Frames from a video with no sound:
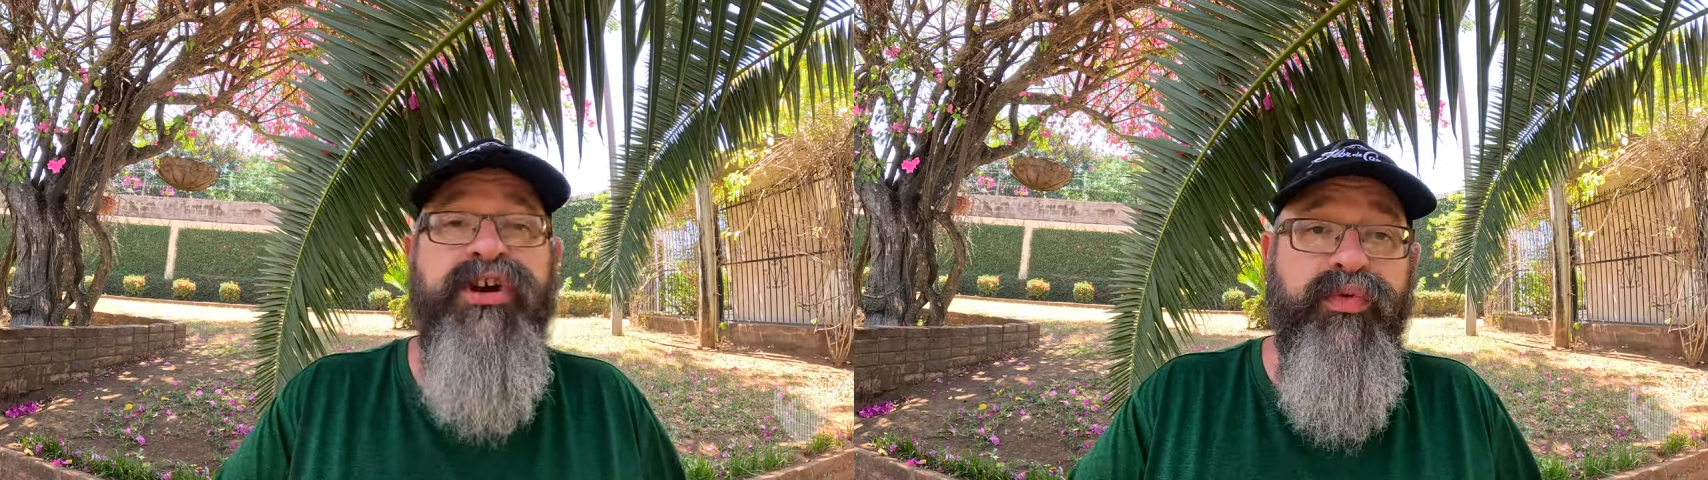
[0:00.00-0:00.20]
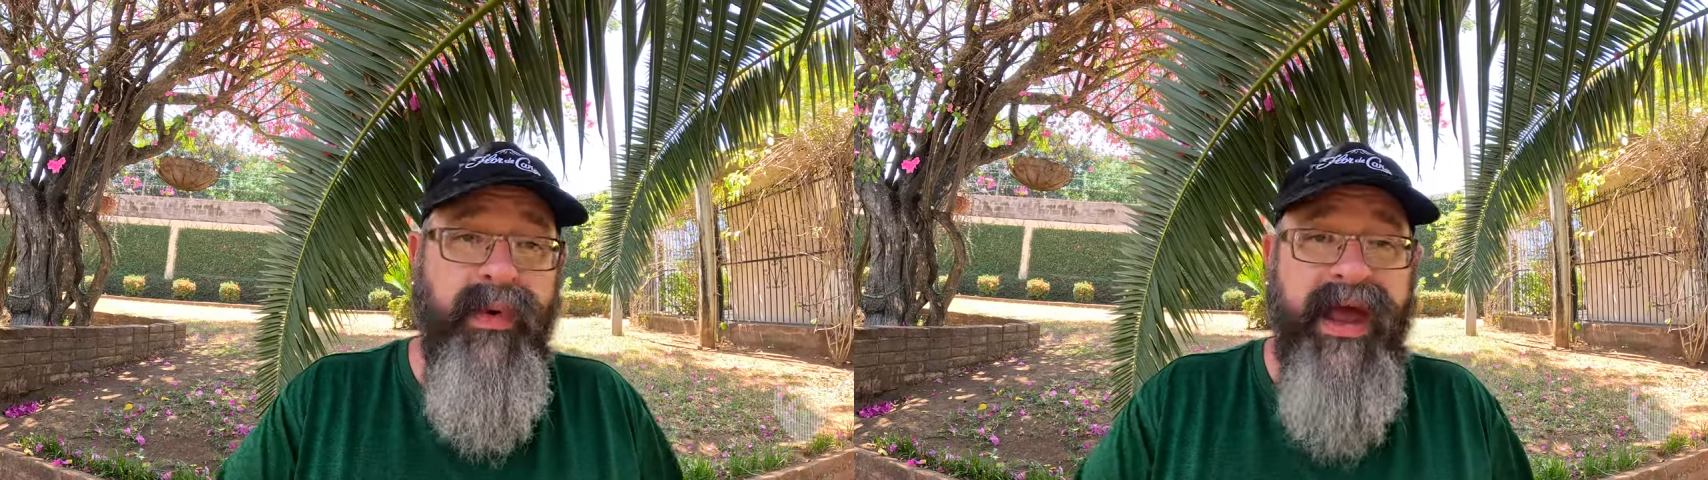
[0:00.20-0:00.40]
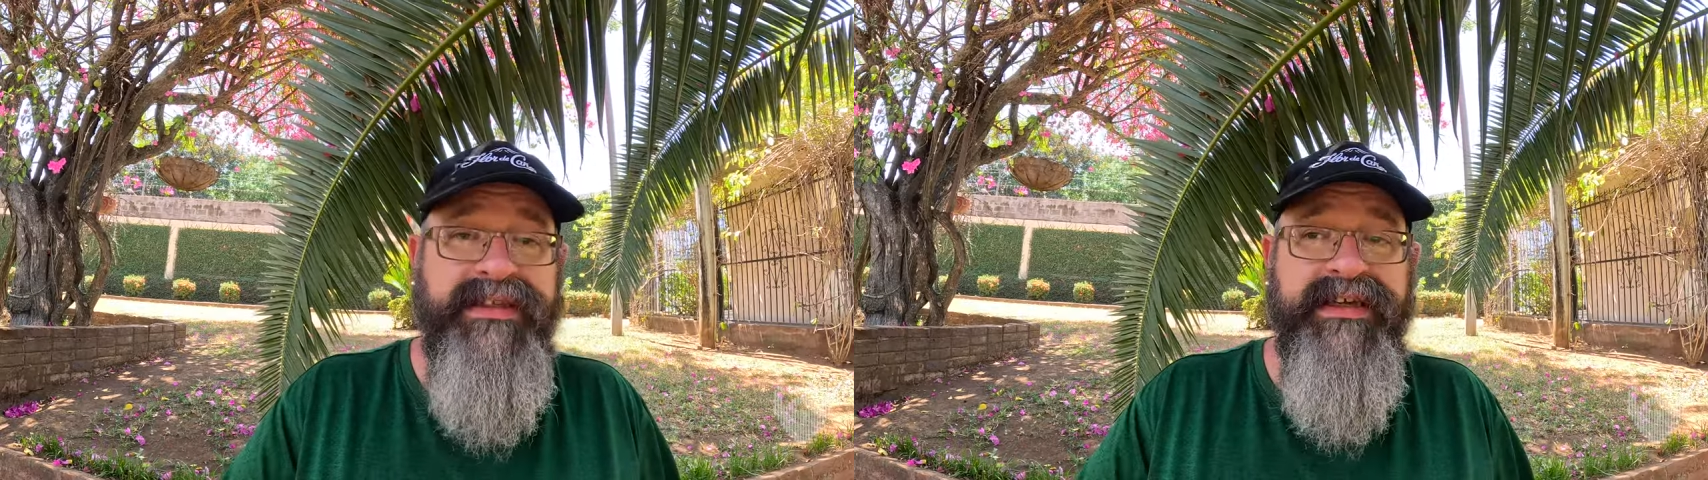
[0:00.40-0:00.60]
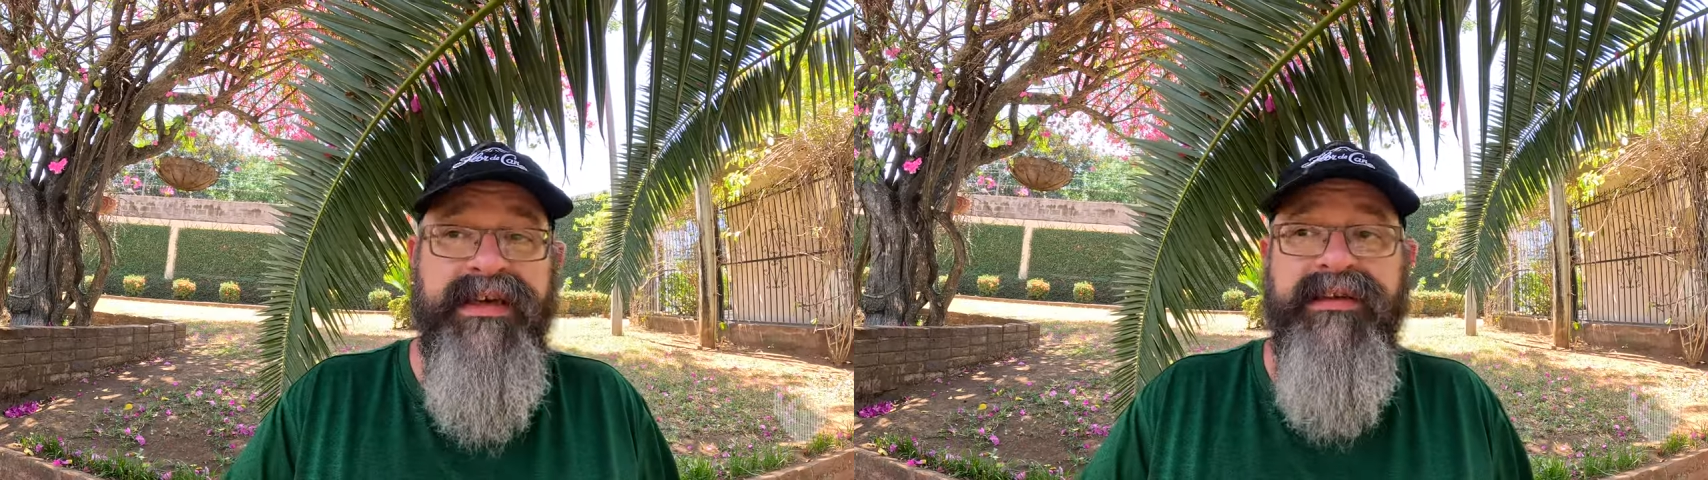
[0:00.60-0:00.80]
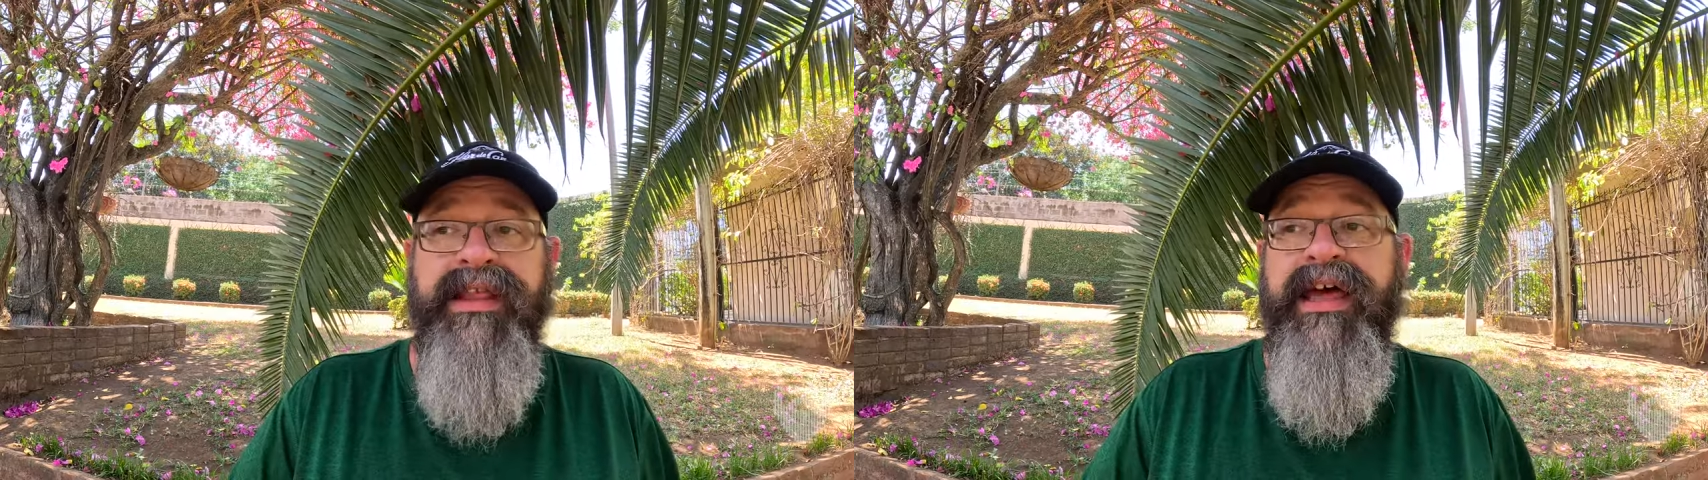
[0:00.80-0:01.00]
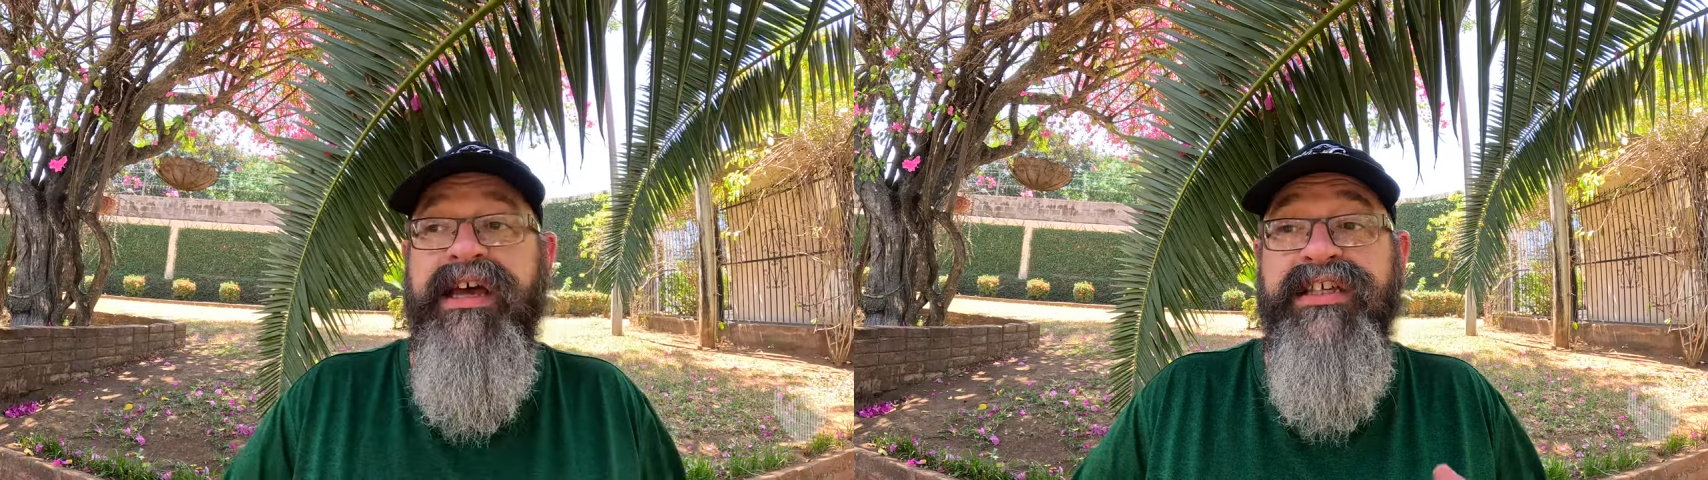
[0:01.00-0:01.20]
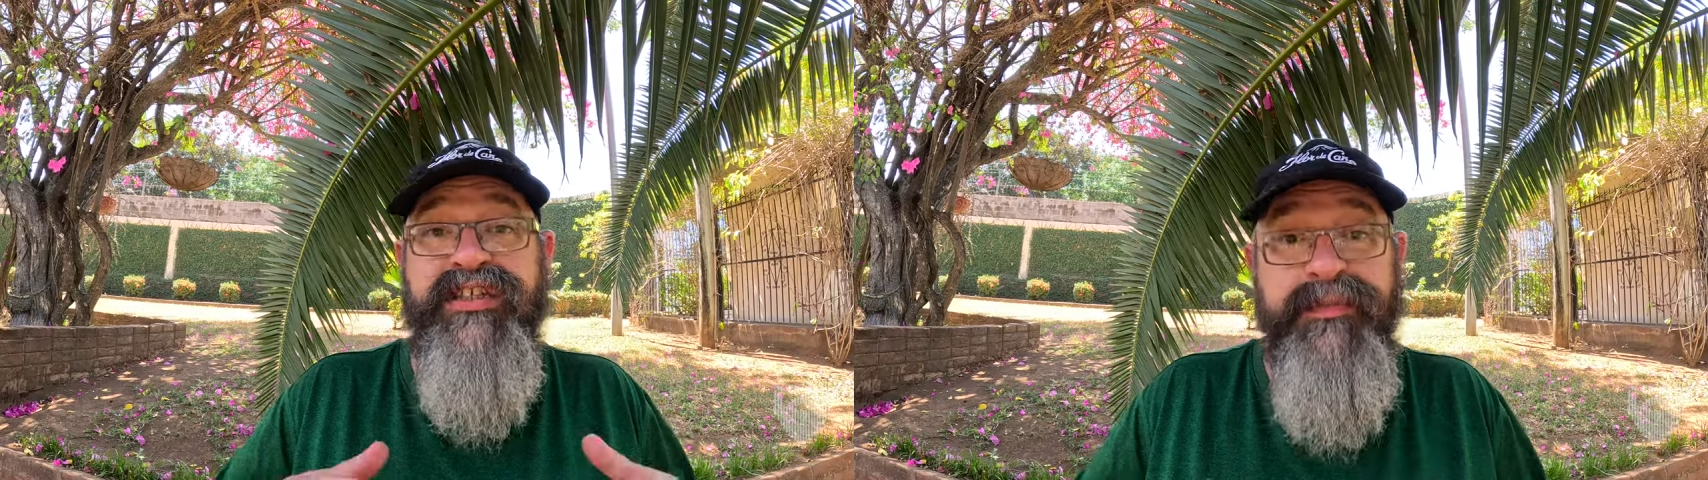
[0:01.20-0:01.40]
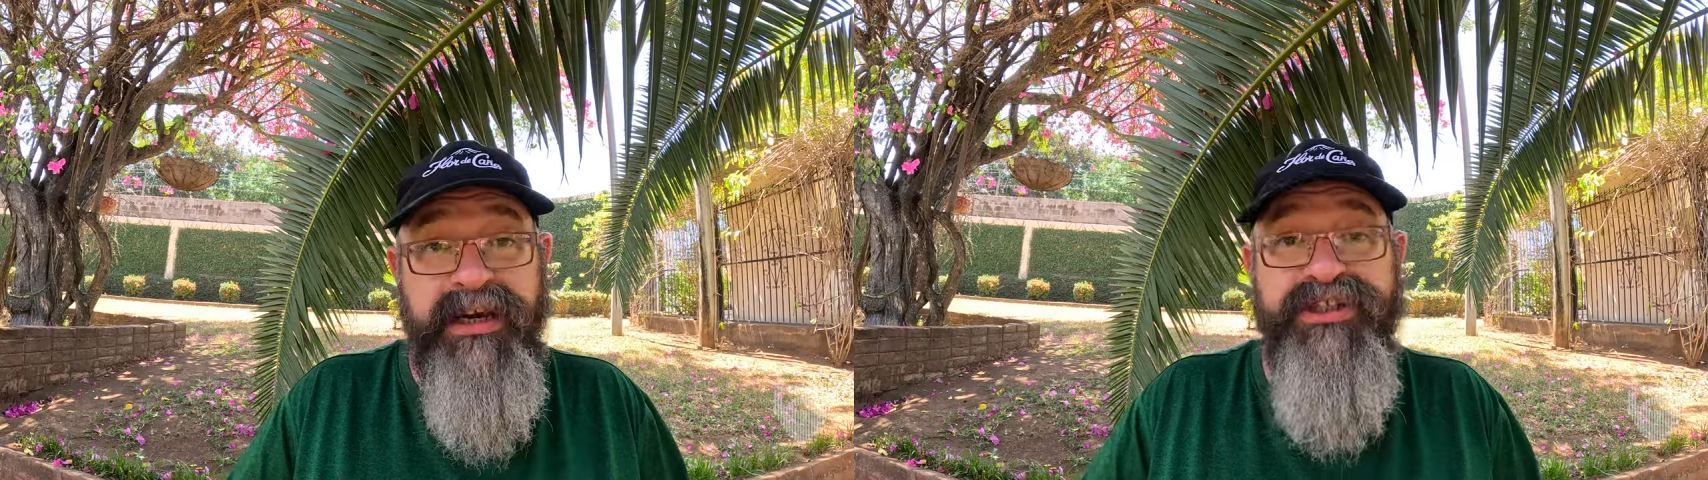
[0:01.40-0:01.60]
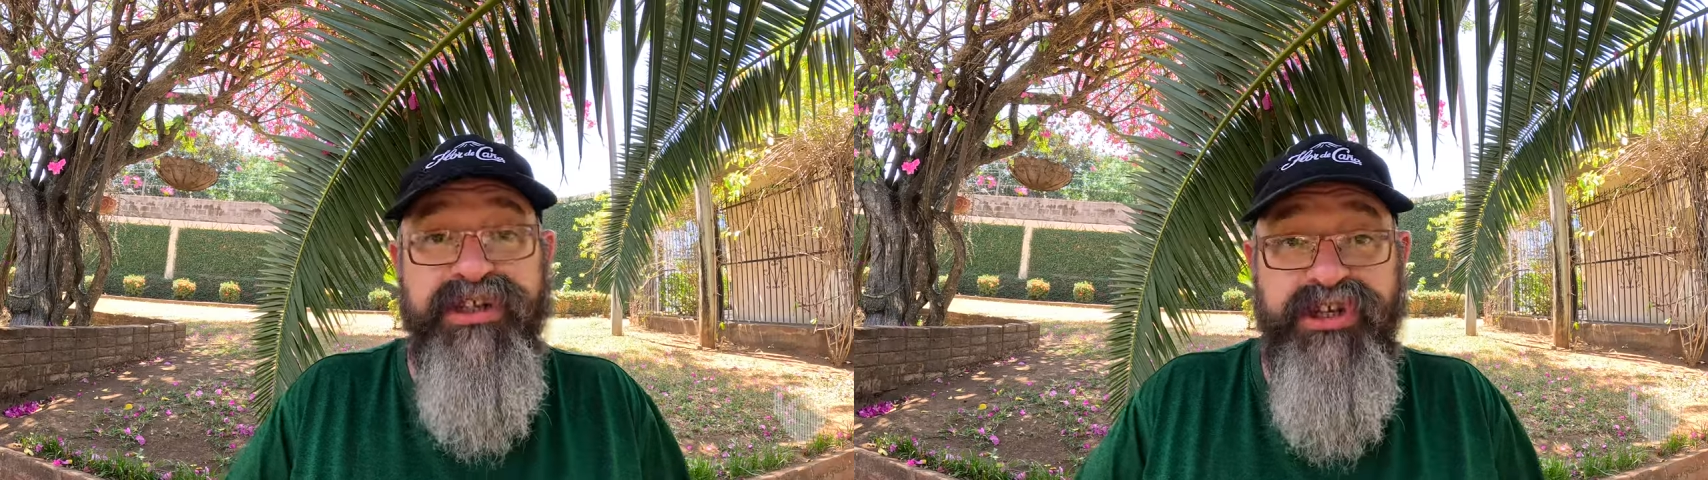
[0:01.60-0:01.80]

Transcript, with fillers: arising that especially